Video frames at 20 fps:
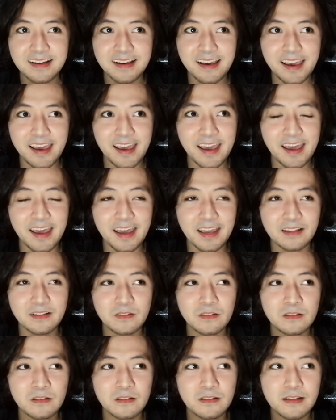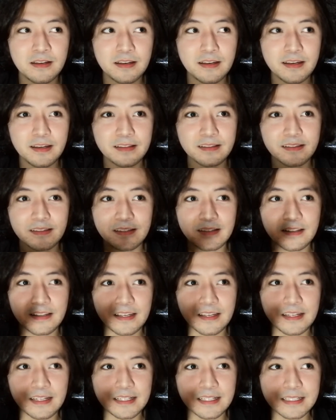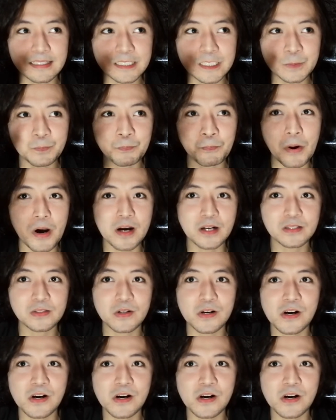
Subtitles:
and it is part